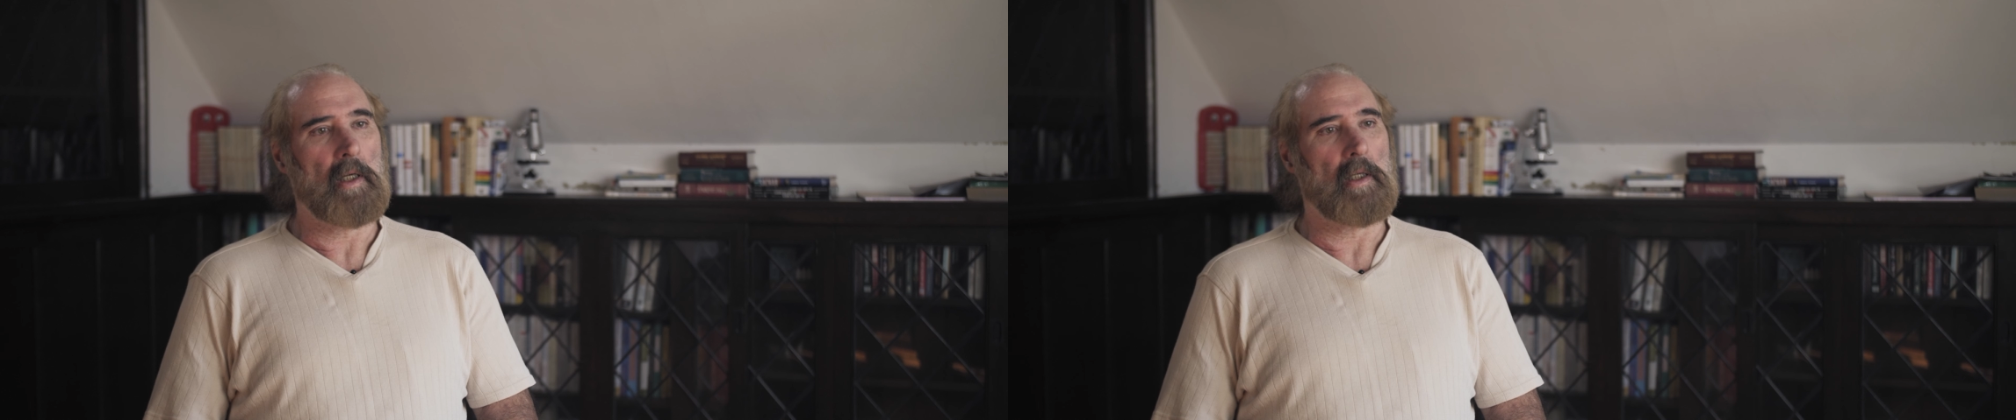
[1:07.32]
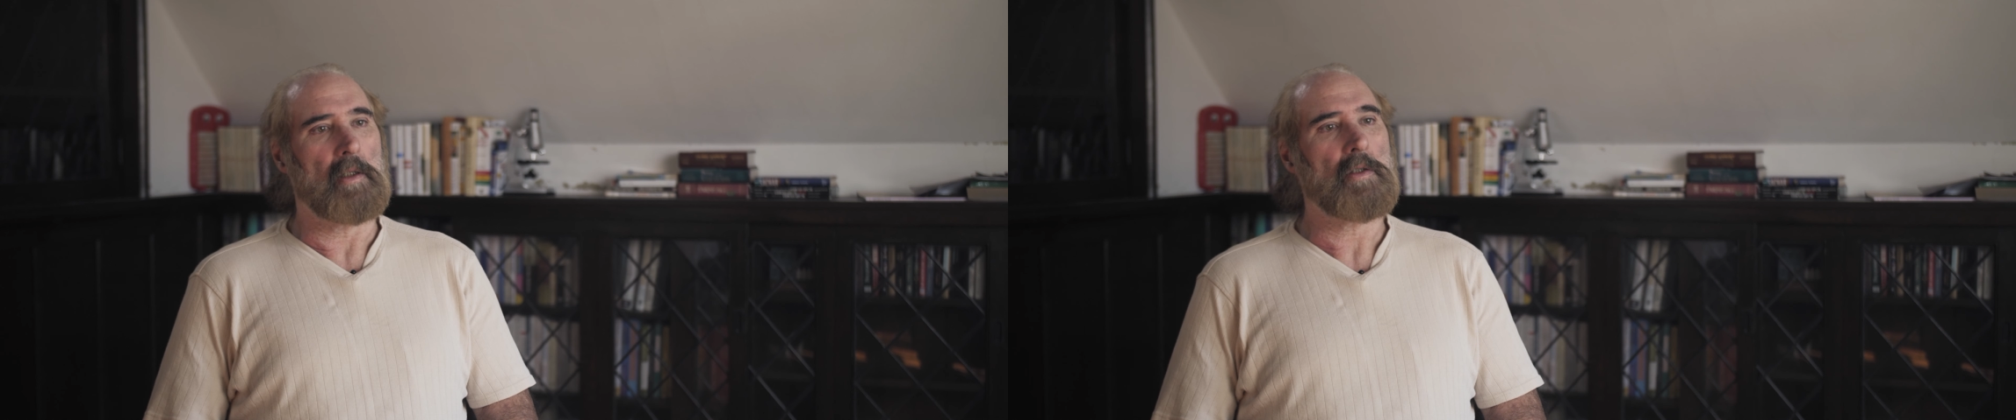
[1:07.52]

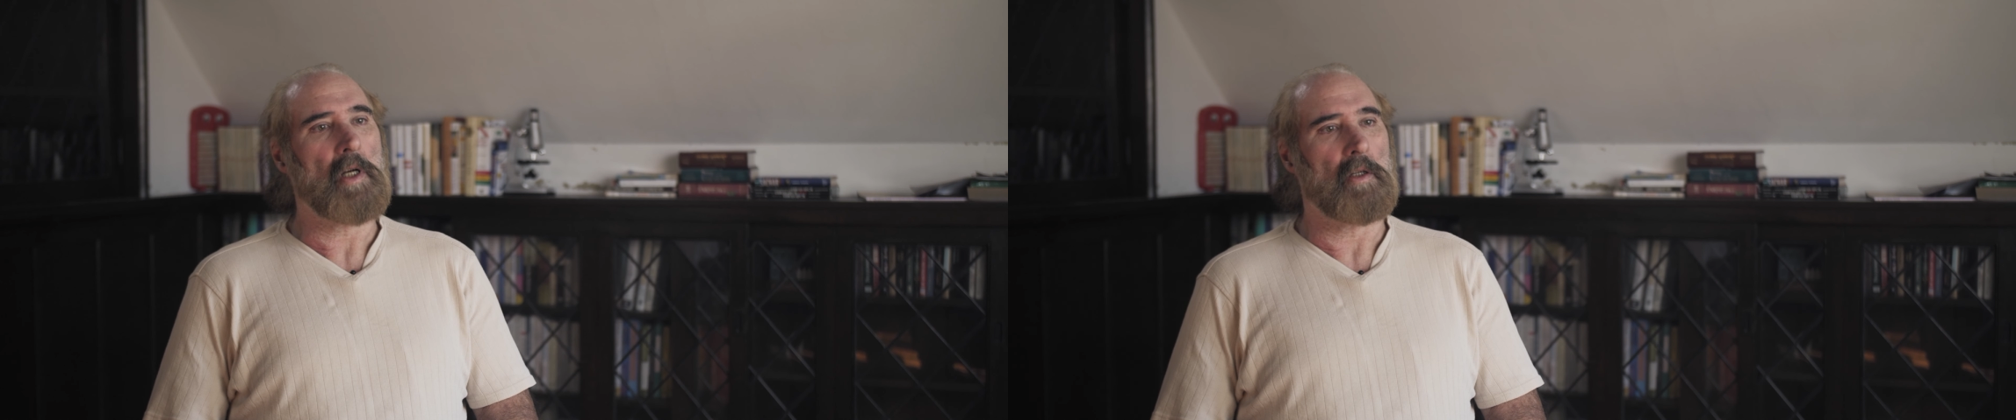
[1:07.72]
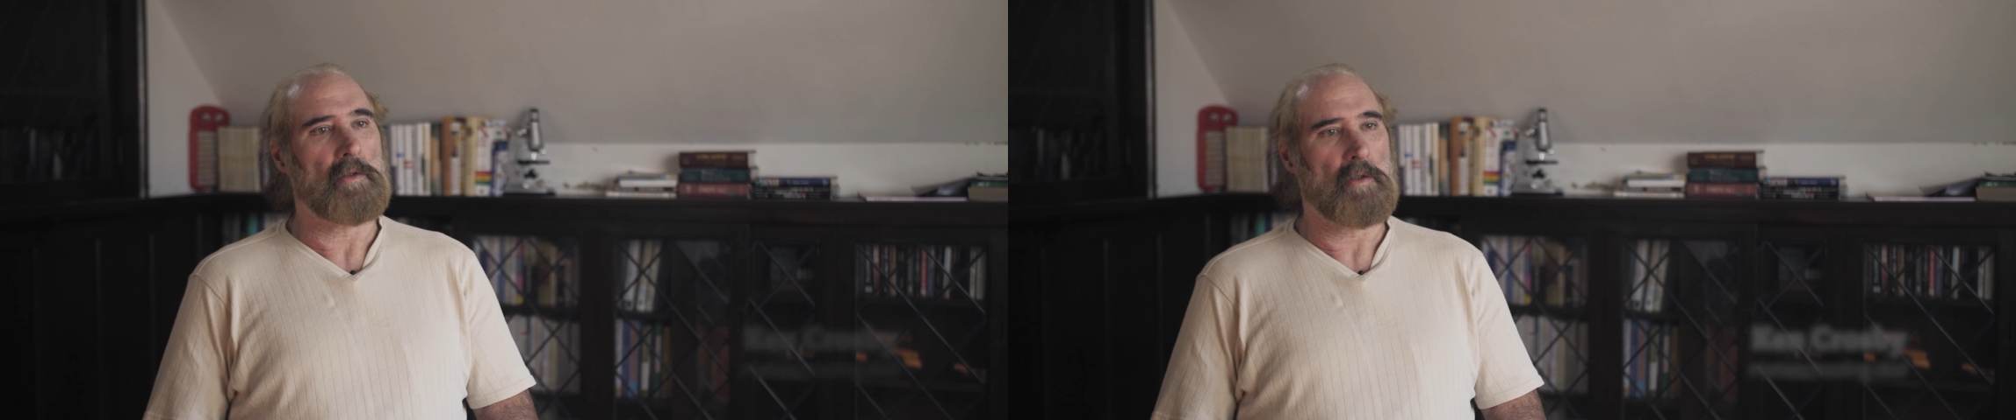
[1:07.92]
and
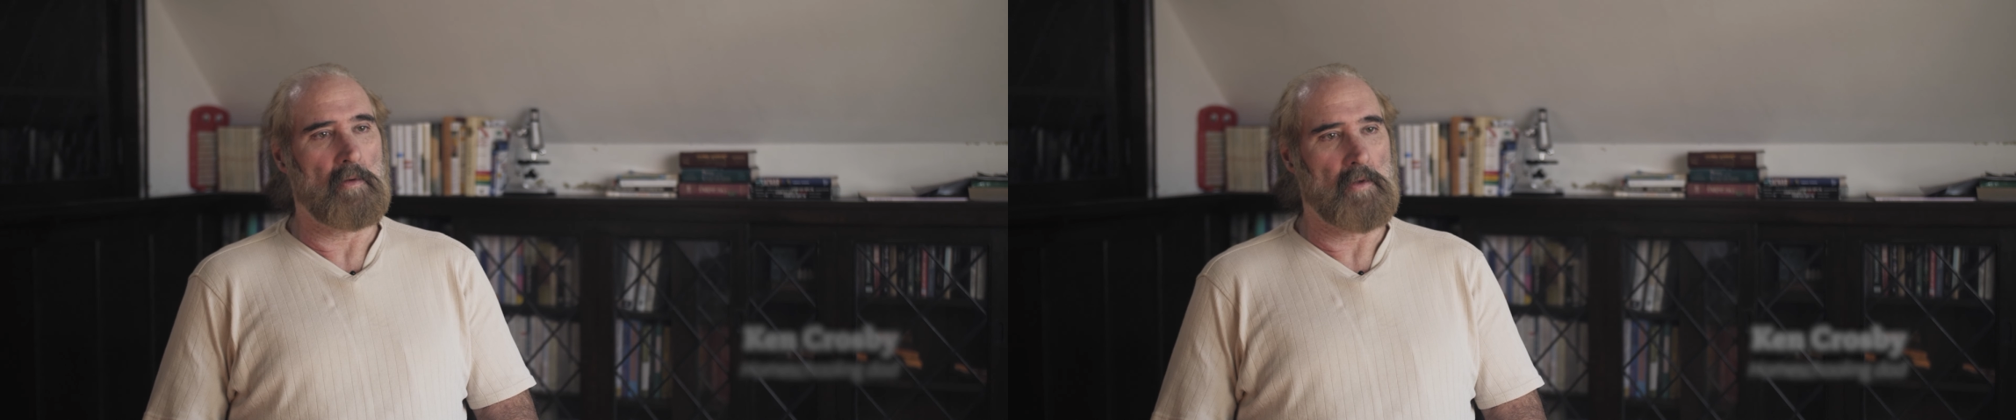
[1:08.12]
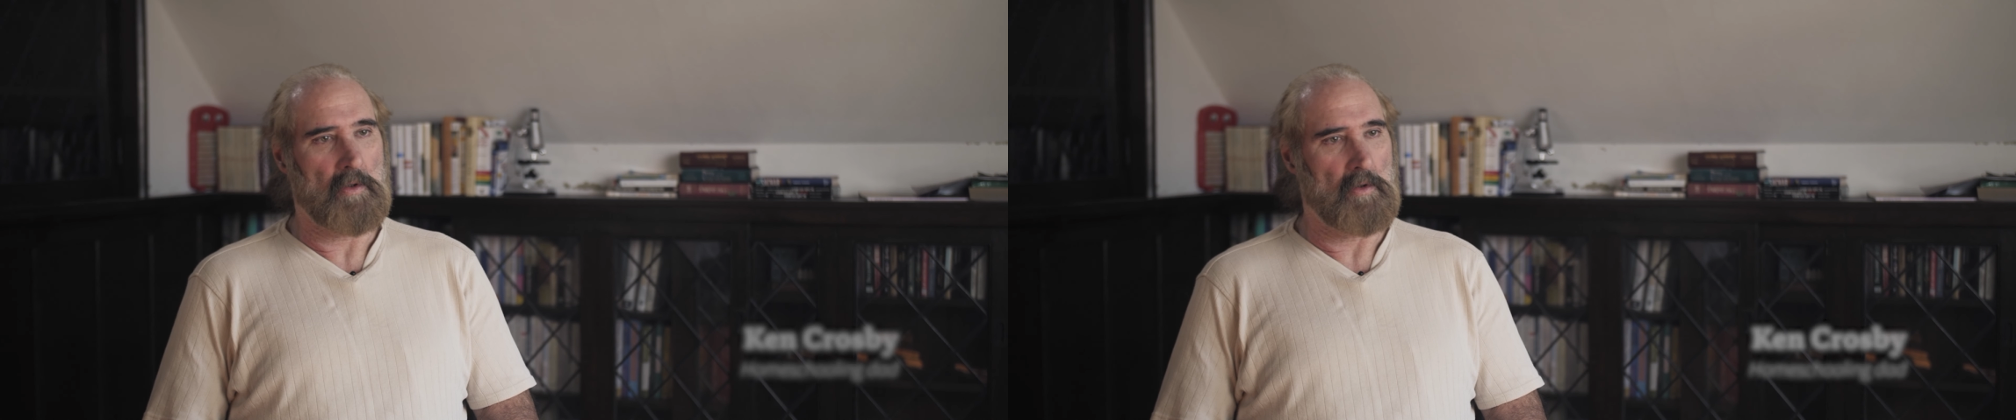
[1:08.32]
Child
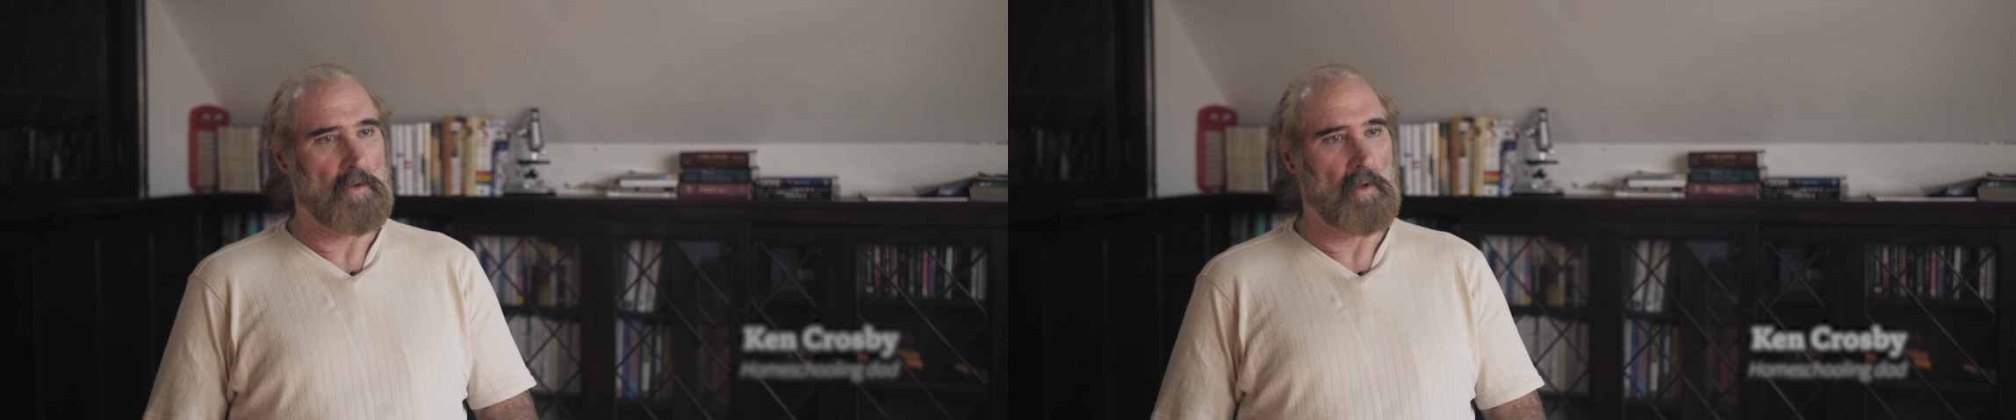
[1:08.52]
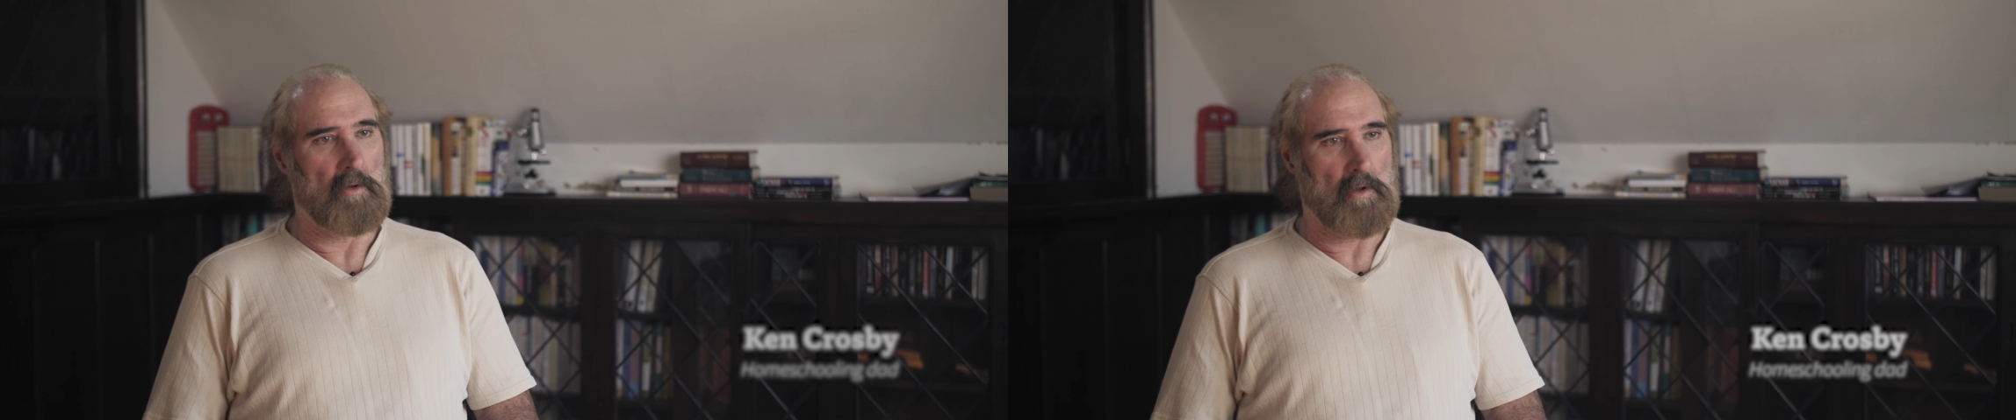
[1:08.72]
Services
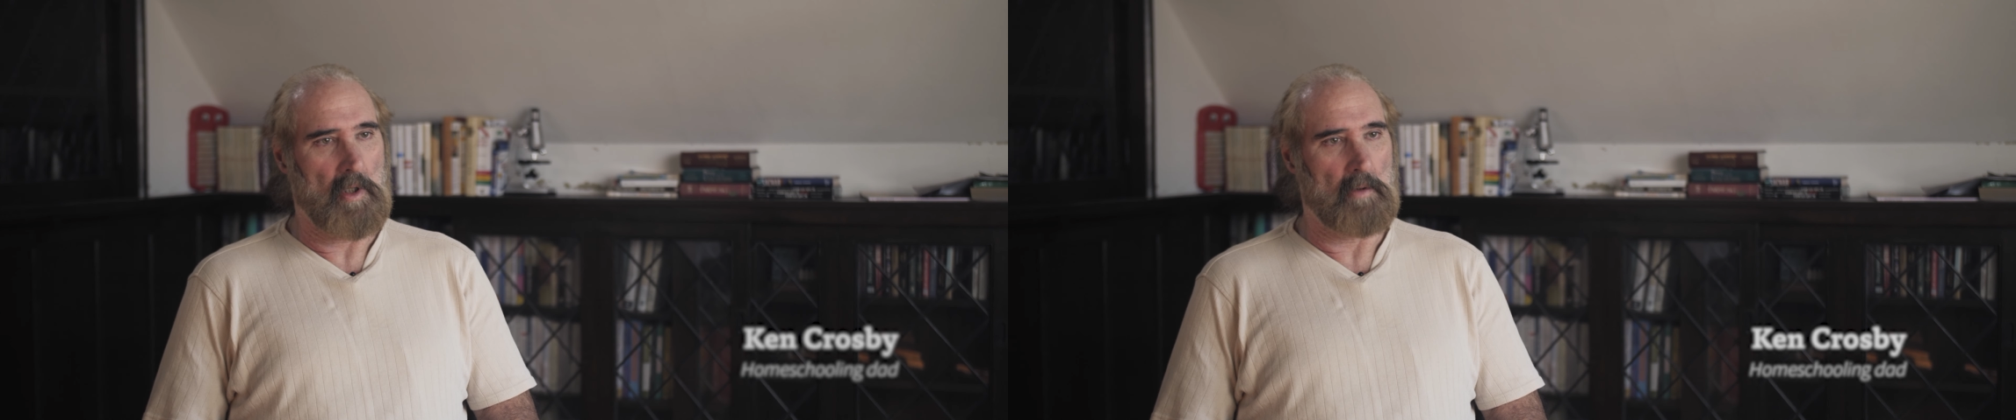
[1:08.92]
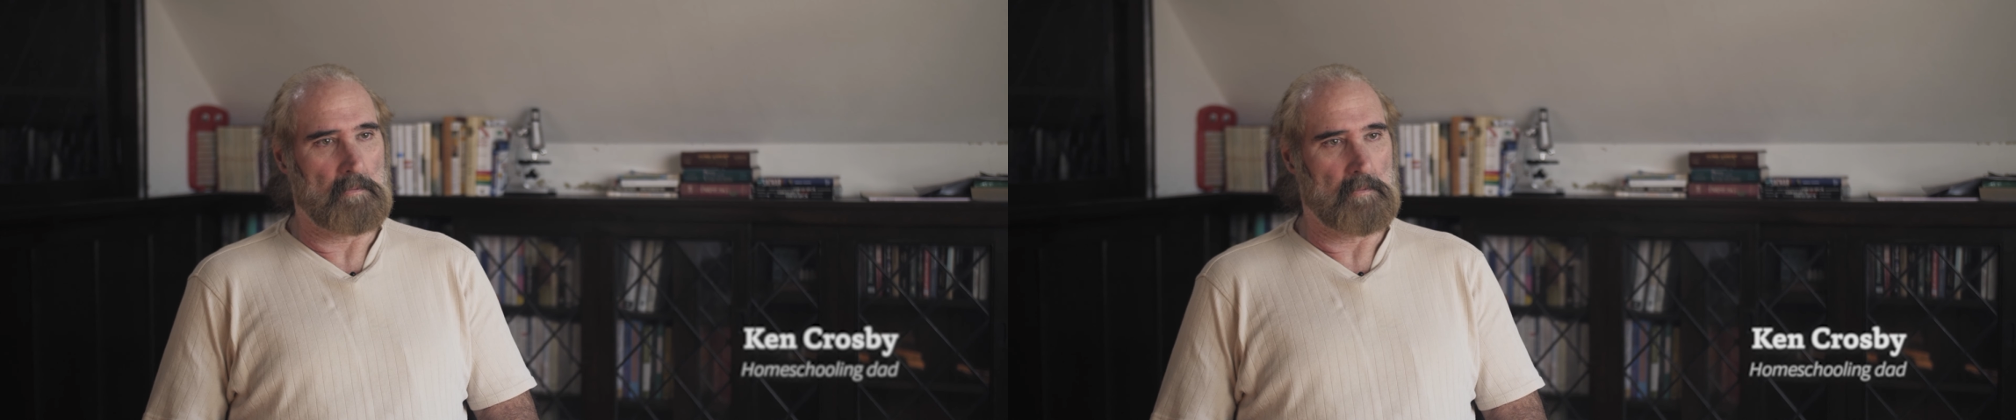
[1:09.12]
shows up